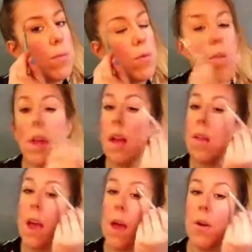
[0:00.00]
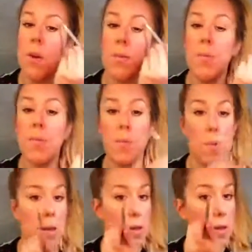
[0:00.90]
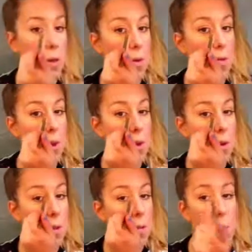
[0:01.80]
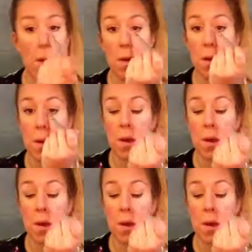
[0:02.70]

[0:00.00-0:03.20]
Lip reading: Just kind of the outer. Go over the inner a little bit.